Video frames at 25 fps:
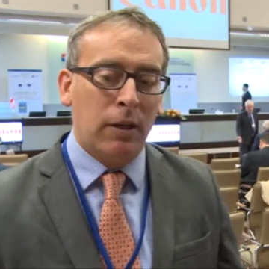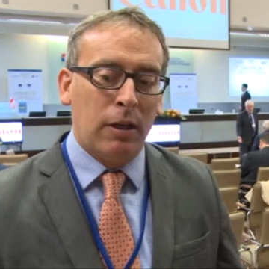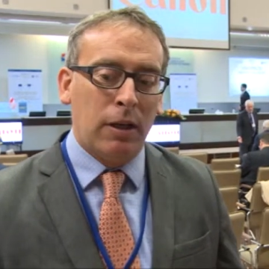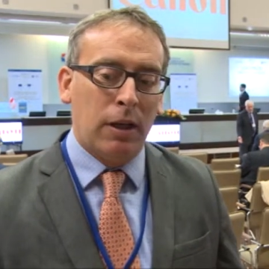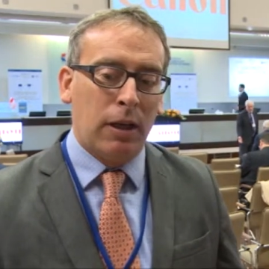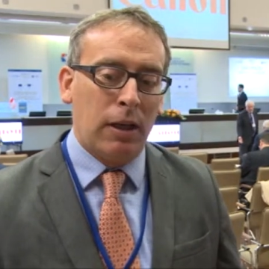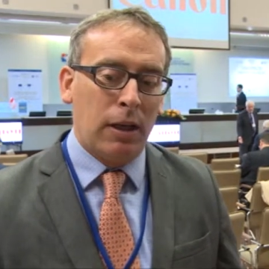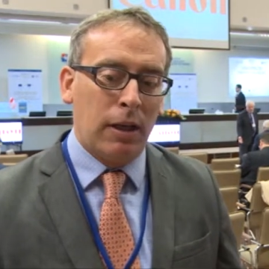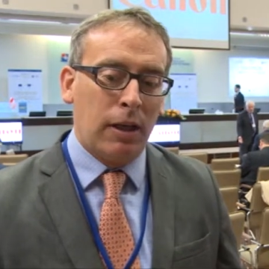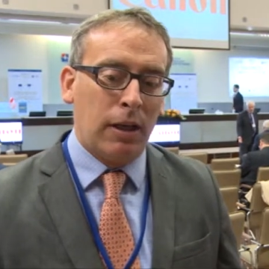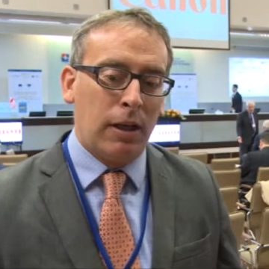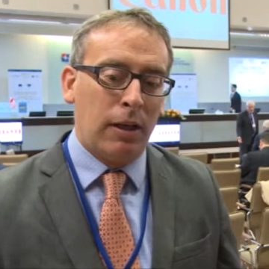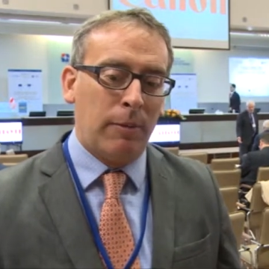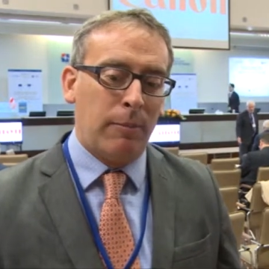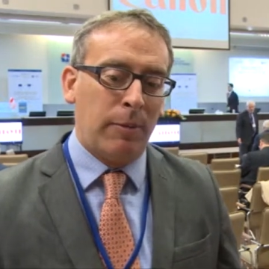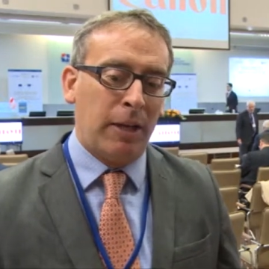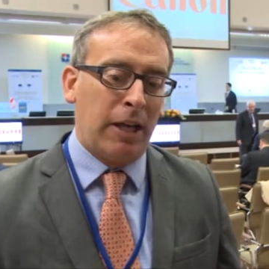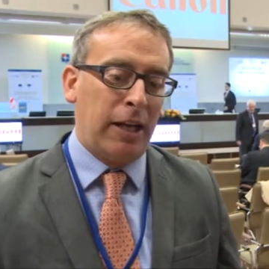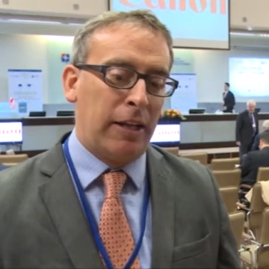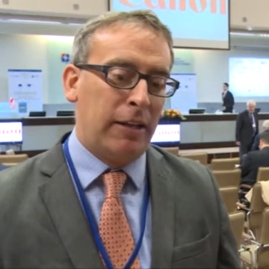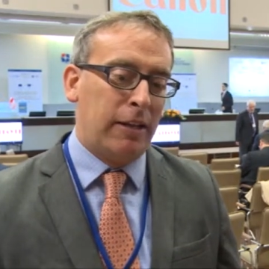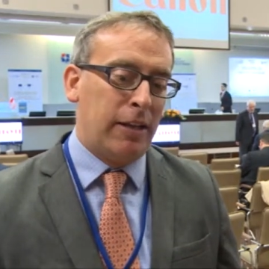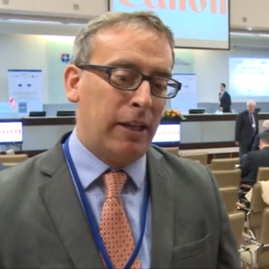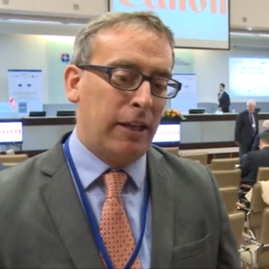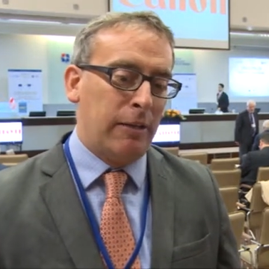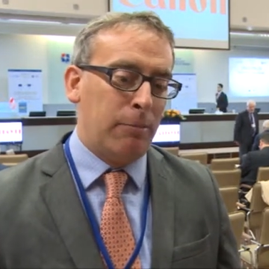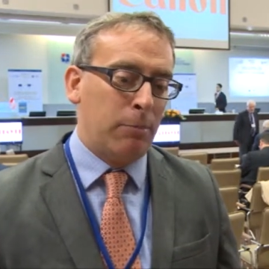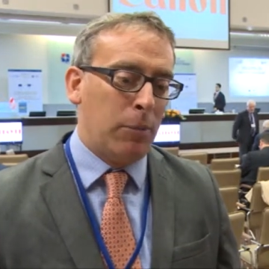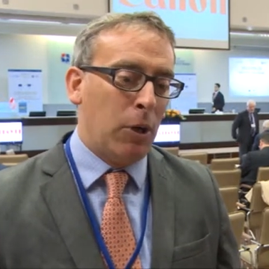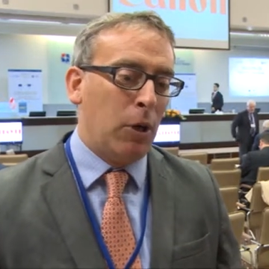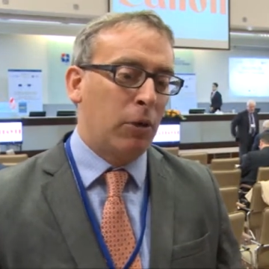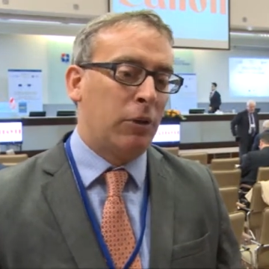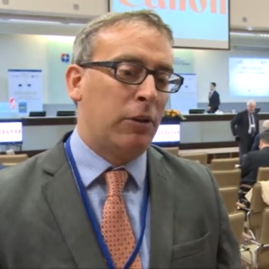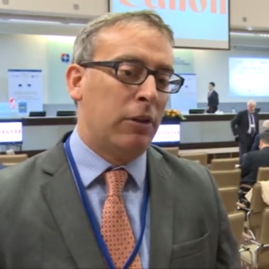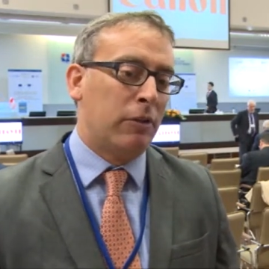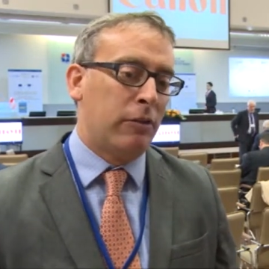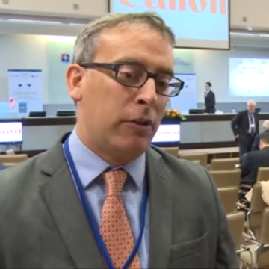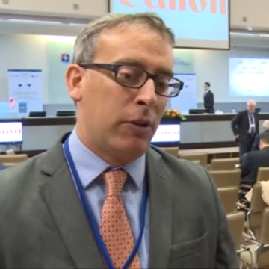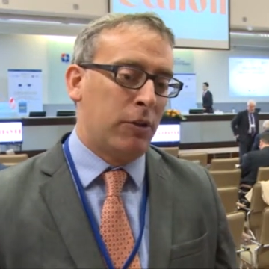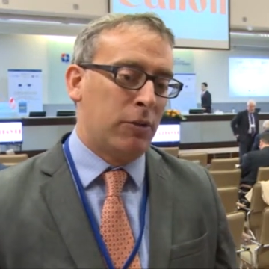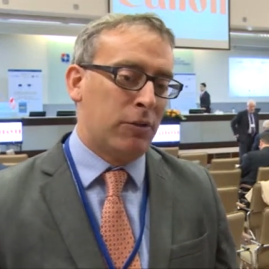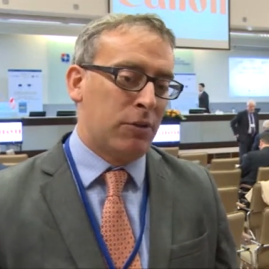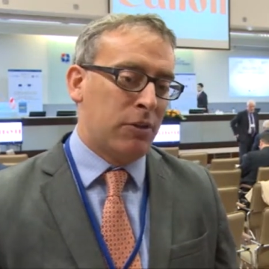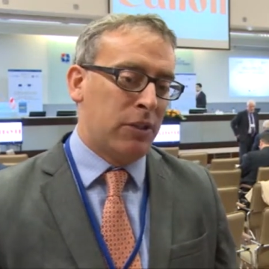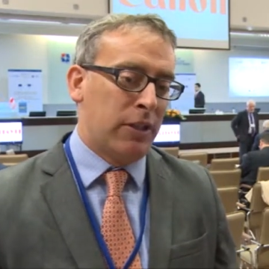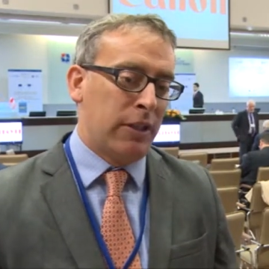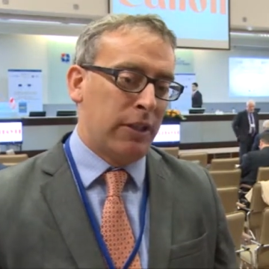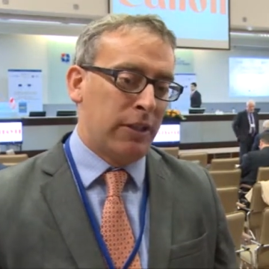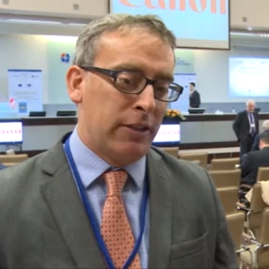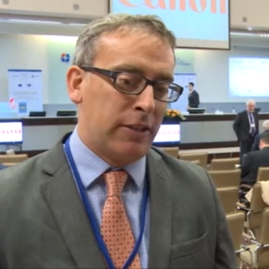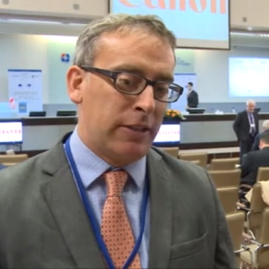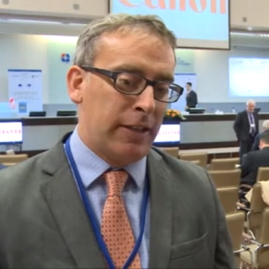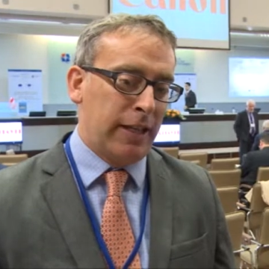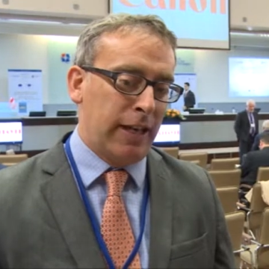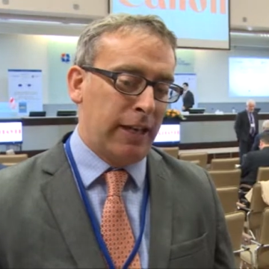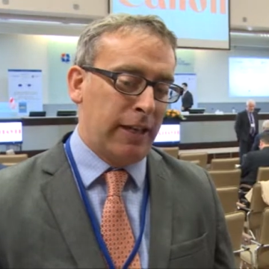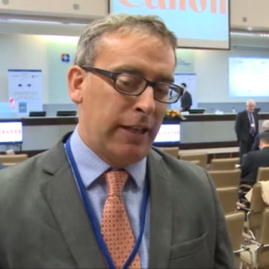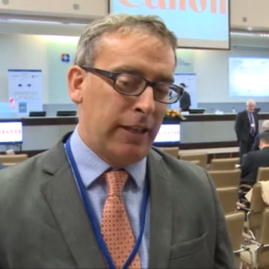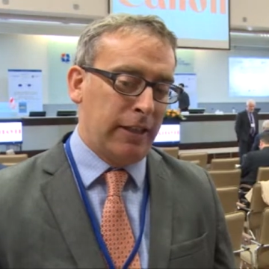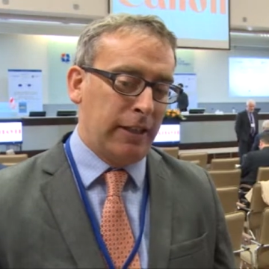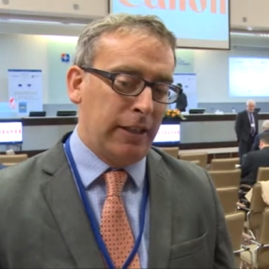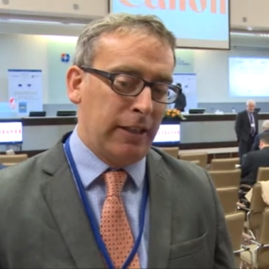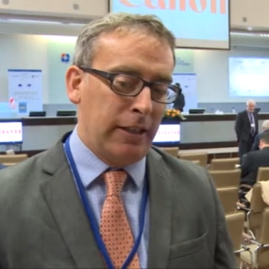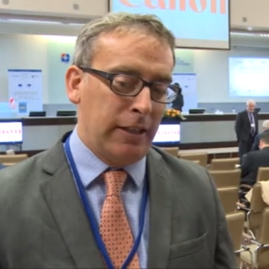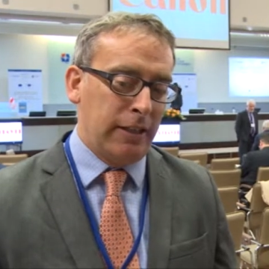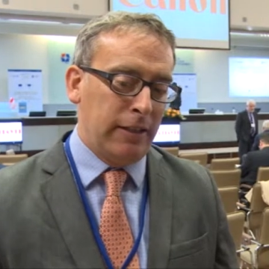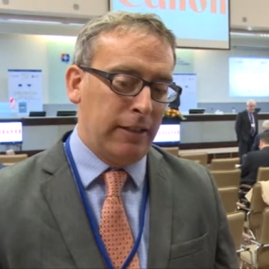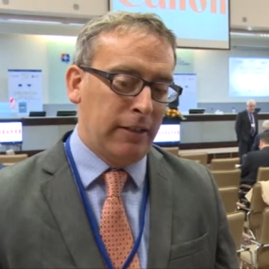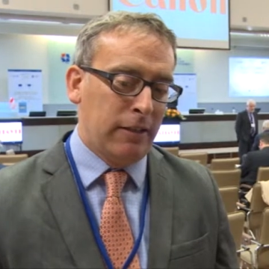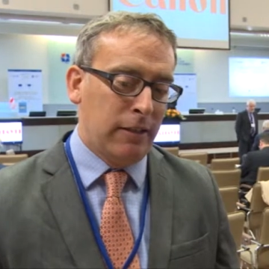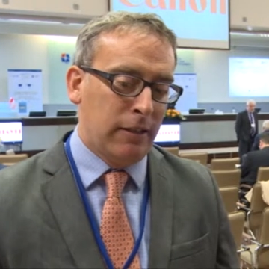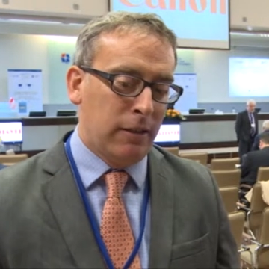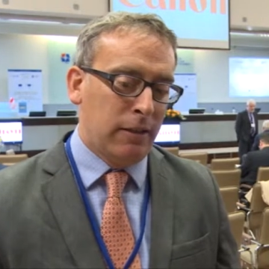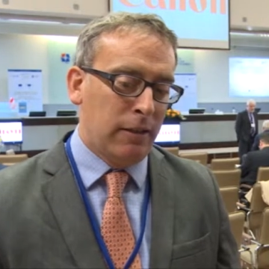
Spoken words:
And I think both of those things, getting the